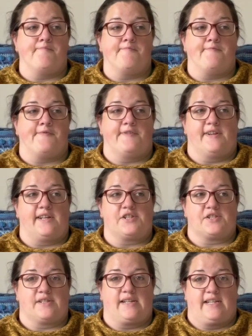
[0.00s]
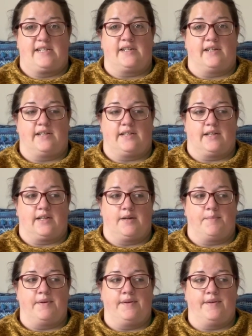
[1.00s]
for like just any tidying up
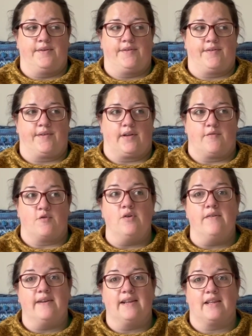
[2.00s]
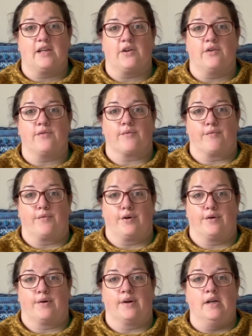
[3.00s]
stuff, or if anything goes
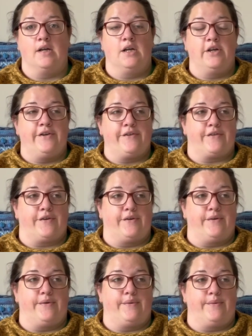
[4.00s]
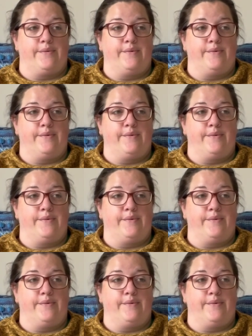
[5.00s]
wrong. So we're